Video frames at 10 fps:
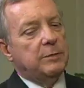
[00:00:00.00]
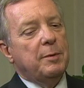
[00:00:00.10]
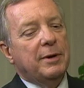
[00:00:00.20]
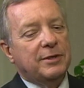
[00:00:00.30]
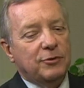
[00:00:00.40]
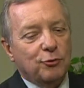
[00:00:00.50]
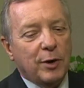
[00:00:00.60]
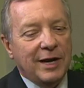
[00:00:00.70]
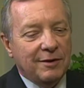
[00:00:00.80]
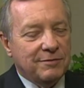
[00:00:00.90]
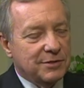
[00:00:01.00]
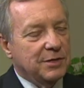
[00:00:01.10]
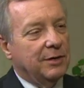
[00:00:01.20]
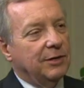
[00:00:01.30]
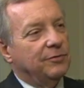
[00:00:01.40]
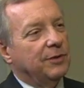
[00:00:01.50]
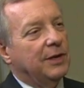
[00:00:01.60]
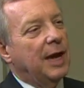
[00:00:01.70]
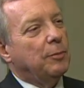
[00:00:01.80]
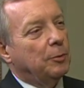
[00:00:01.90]
Tell me about the training facilities for the
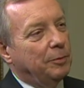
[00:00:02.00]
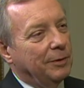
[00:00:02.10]
Capitol